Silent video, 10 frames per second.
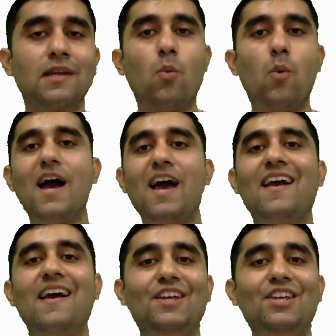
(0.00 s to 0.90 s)

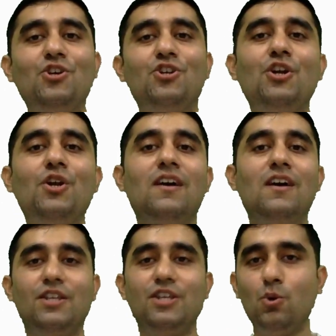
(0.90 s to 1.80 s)
why you should
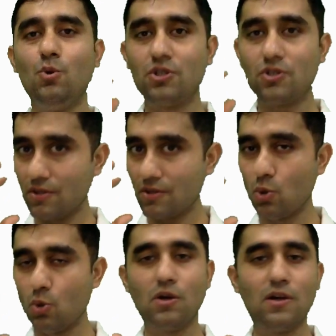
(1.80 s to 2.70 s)
use
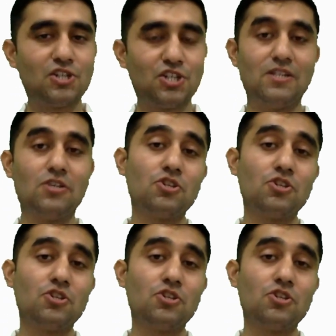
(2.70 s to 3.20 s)
Google Sheets.